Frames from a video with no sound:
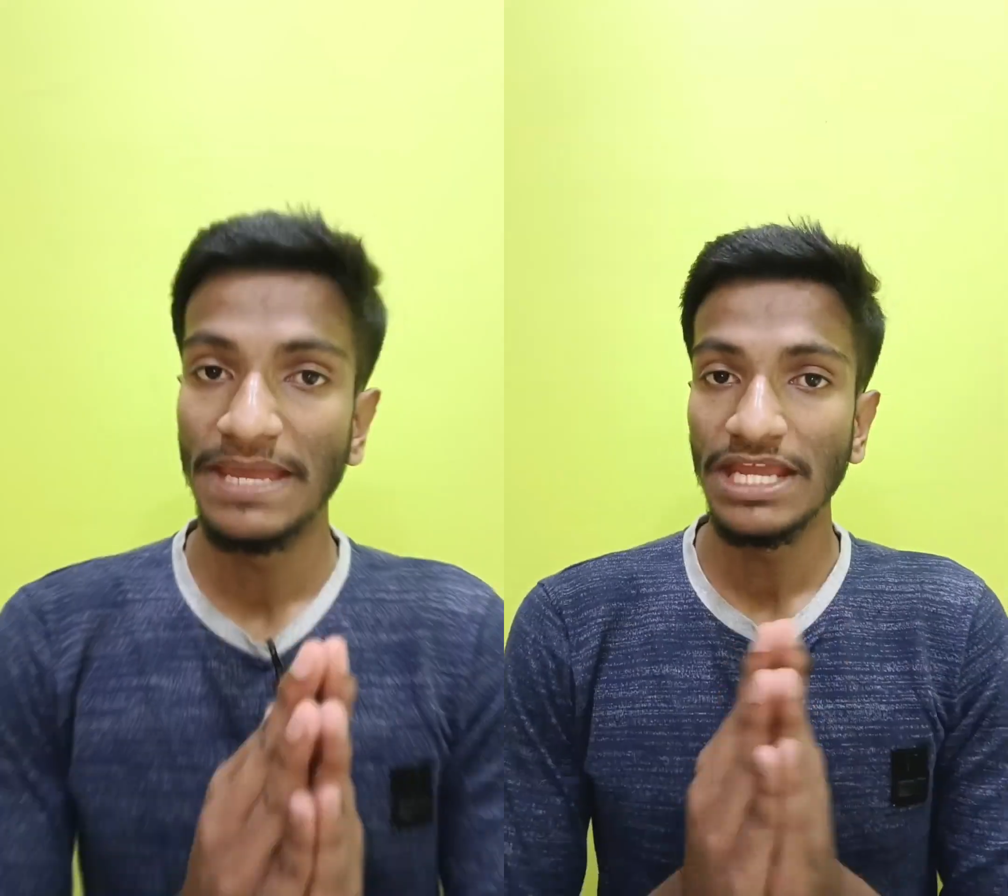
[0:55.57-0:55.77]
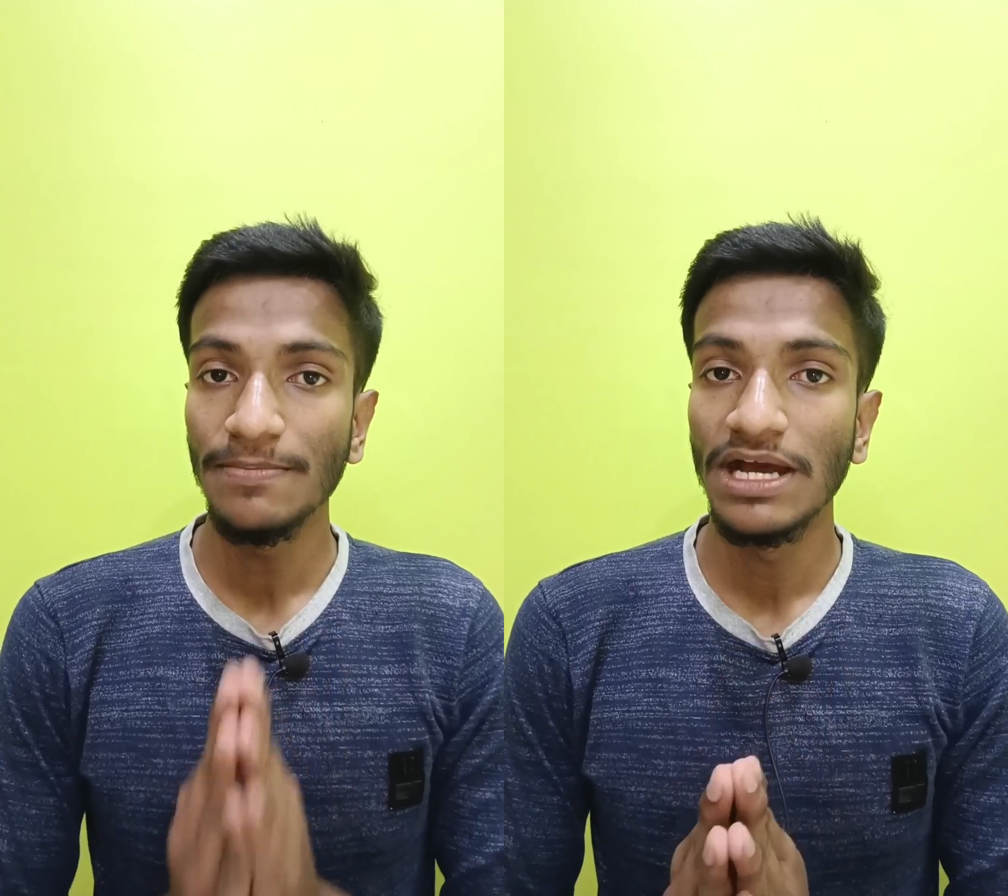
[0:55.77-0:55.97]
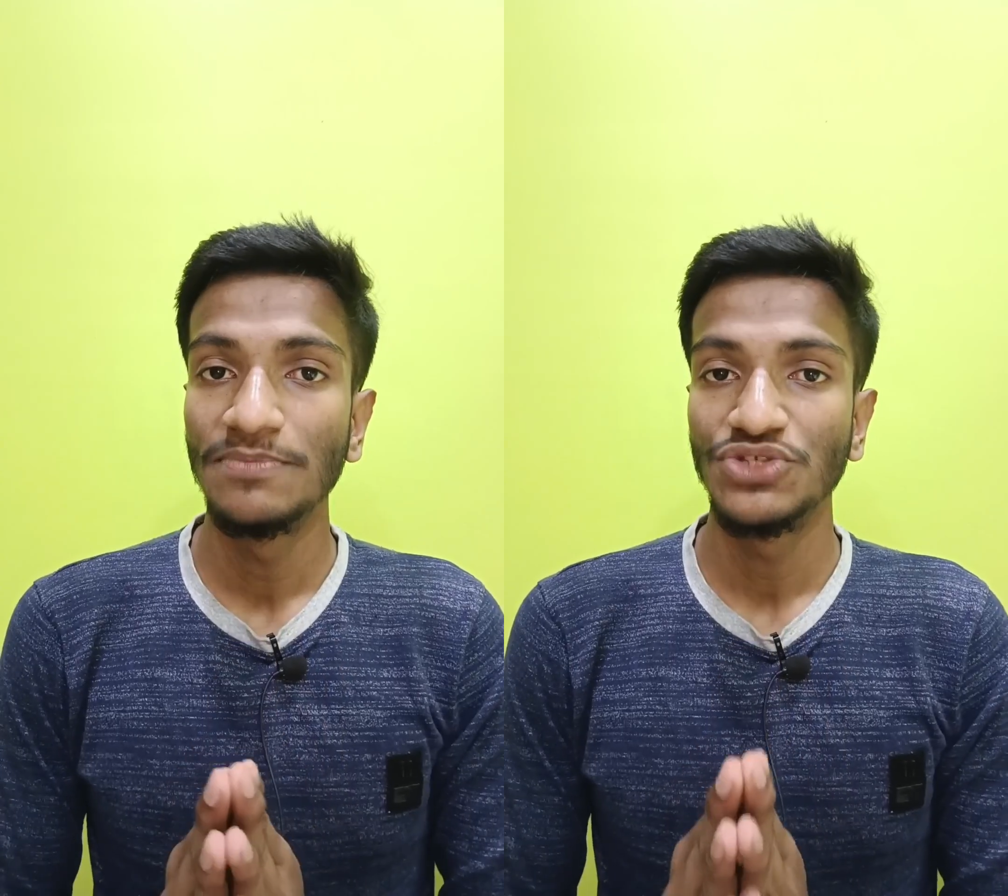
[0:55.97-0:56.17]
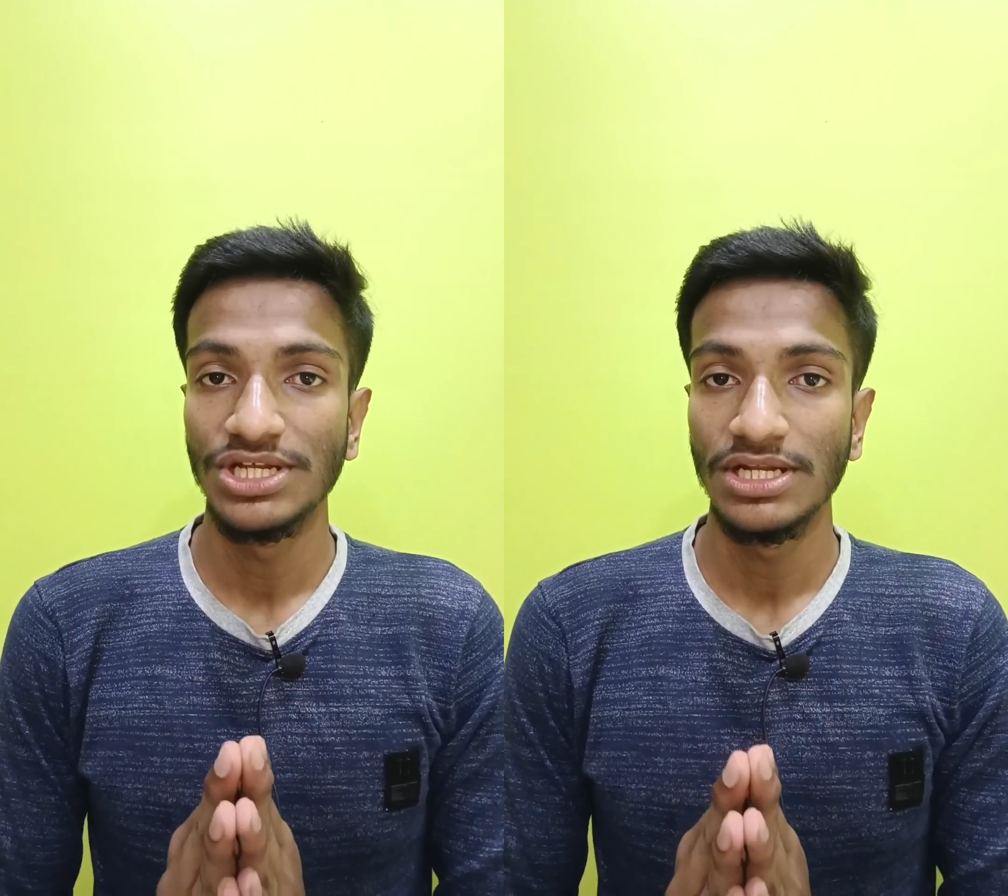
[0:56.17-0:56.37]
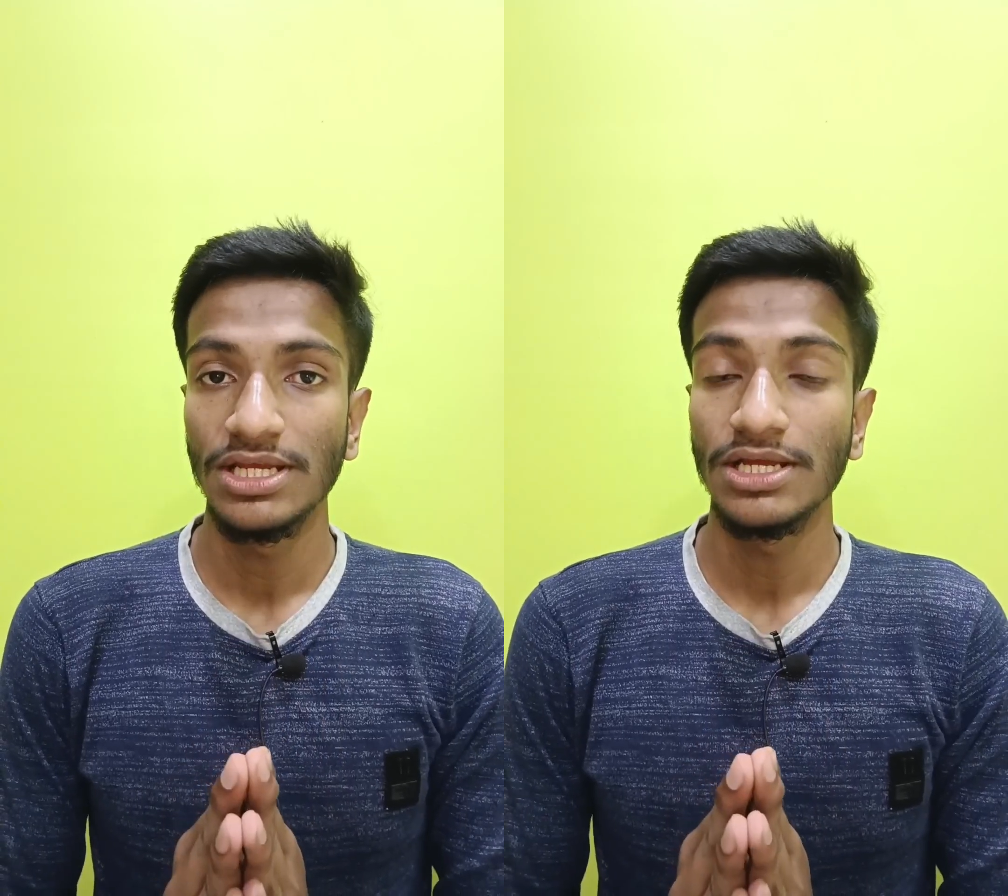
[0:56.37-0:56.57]
Pain balm
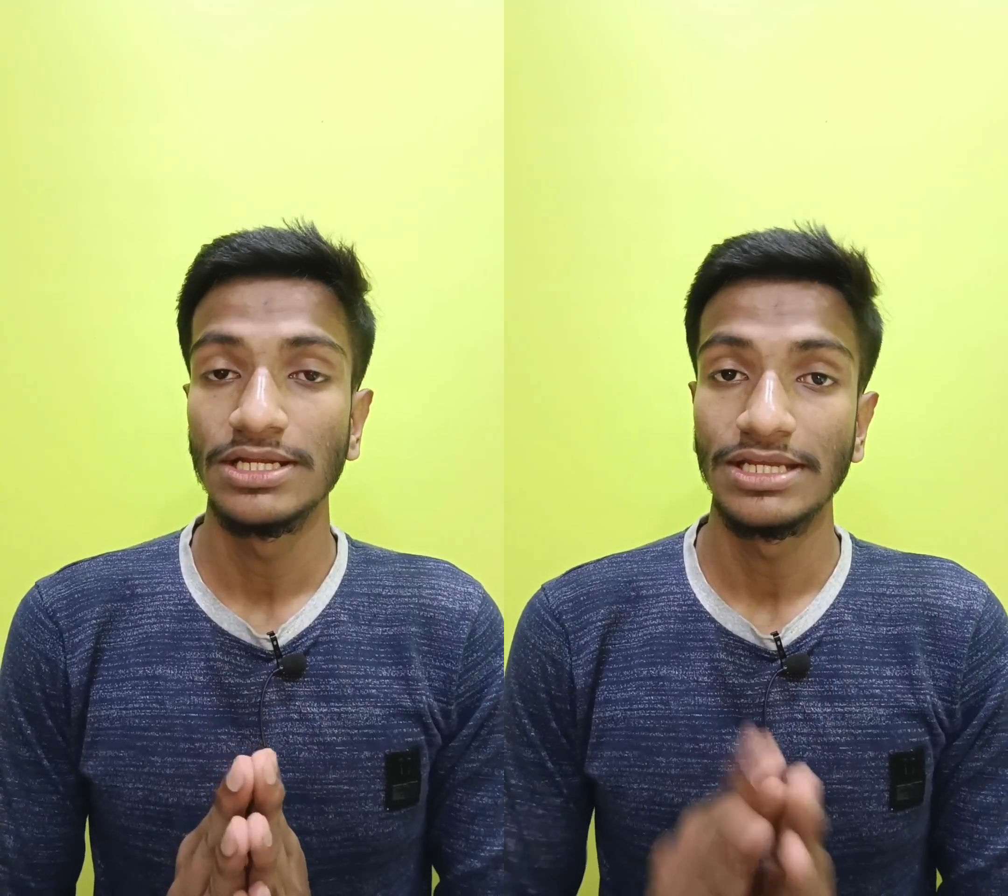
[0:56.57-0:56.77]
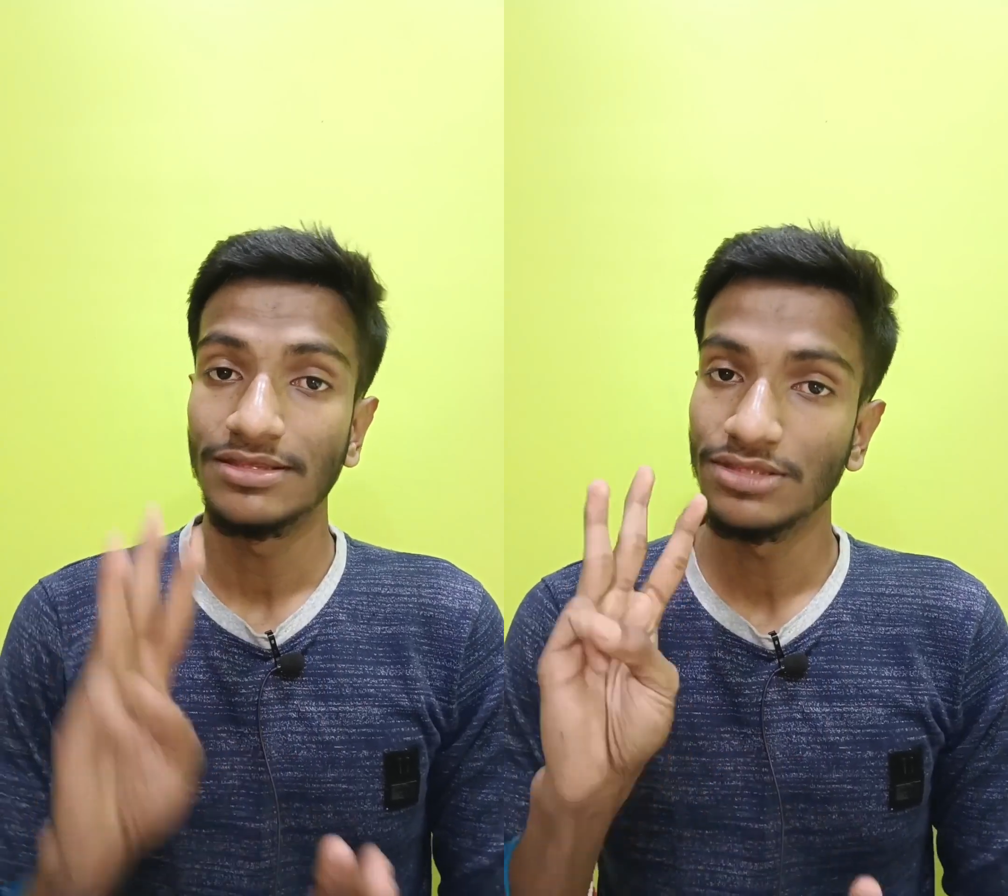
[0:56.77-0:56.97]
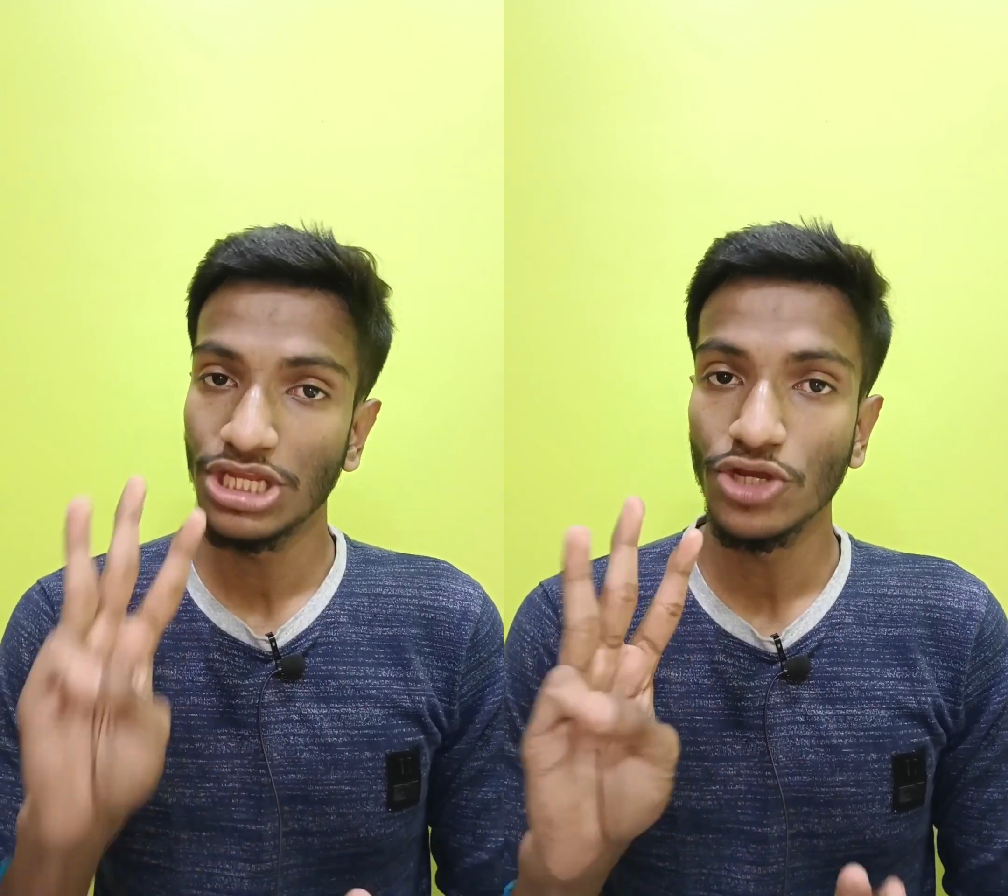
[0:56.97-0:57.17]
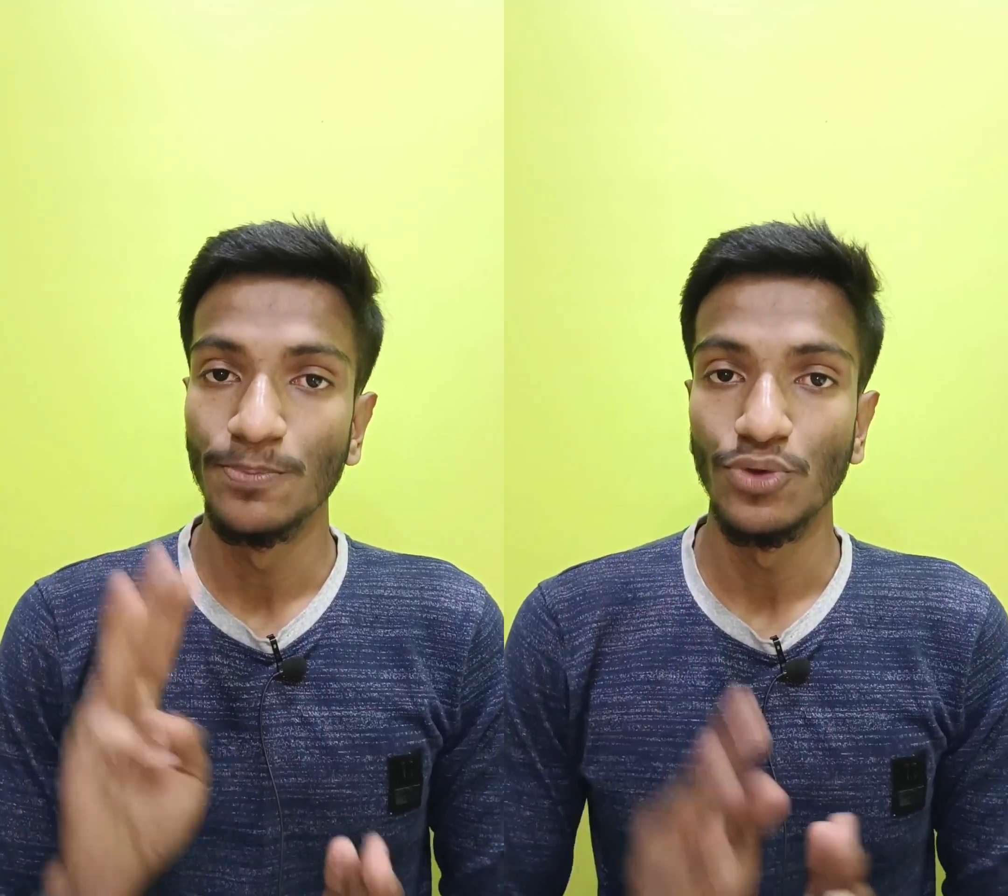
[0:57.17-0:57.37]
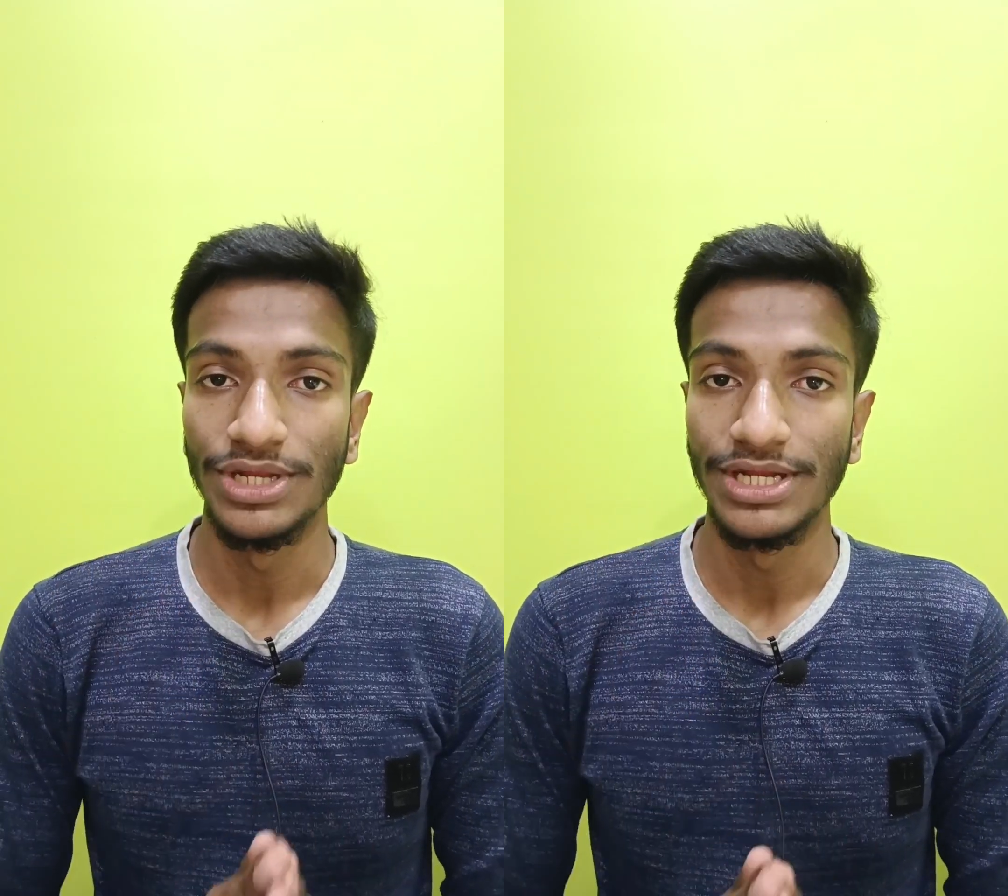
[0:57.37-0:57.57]
generally contains three
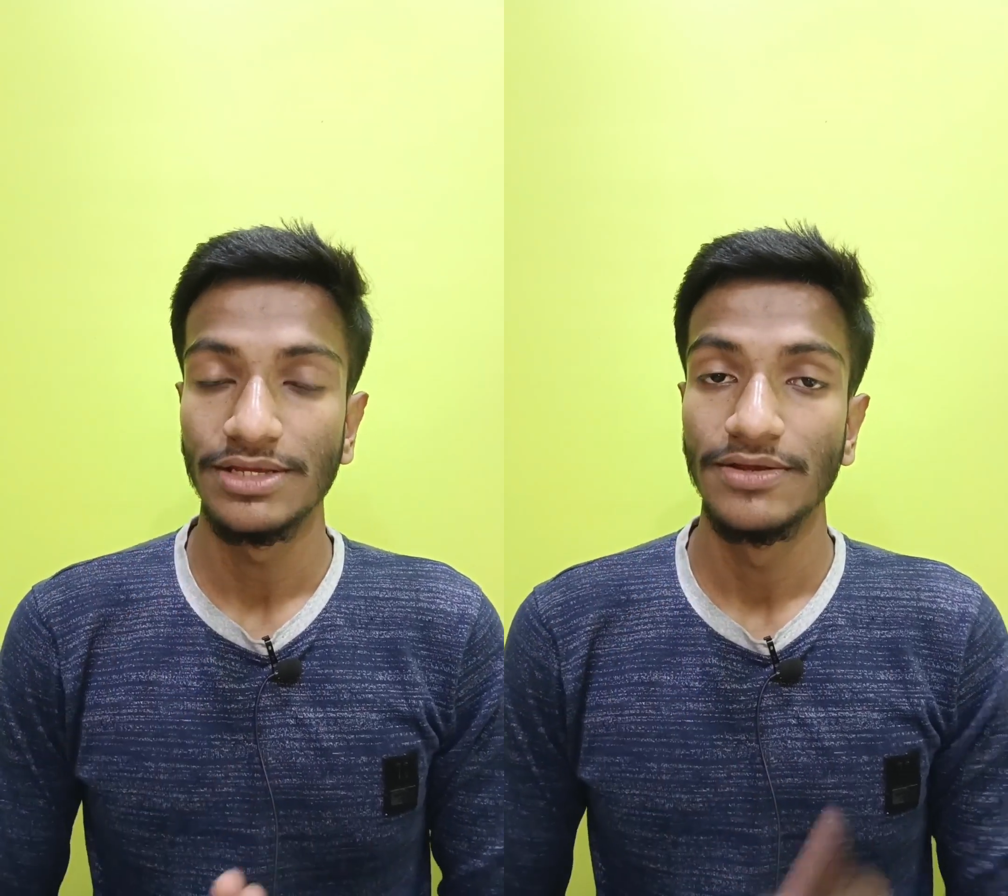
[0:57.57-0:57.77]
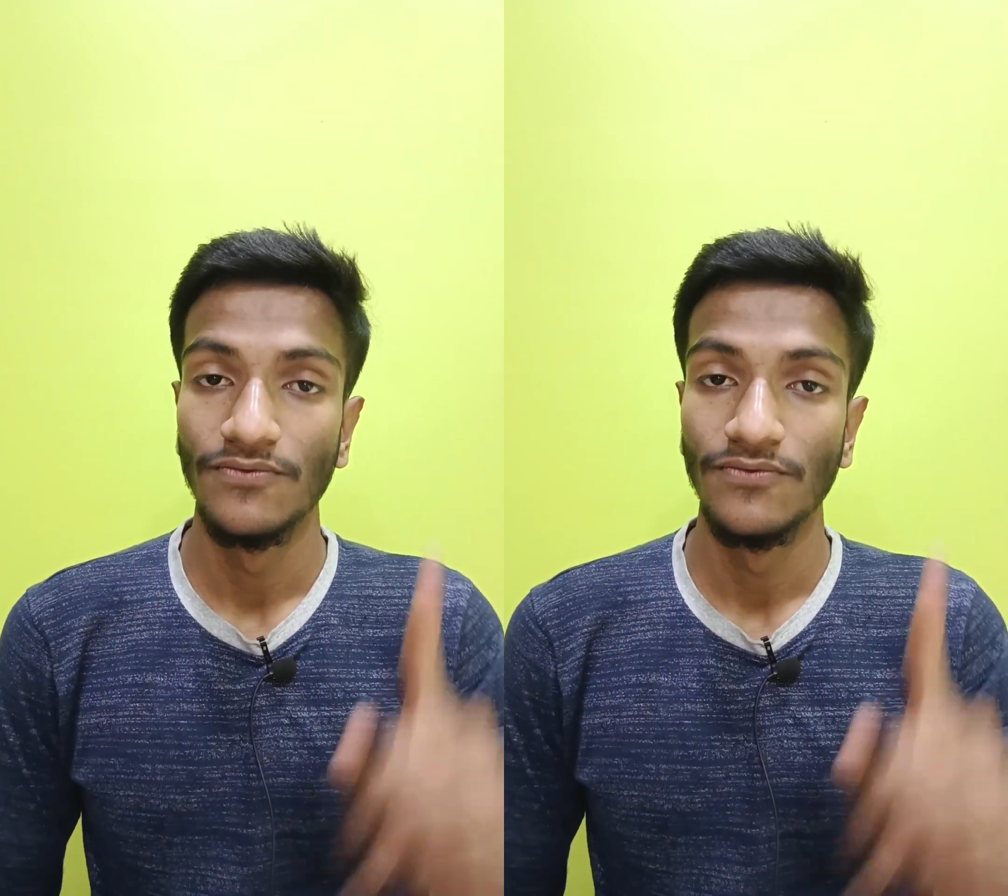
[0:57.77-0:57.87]
components.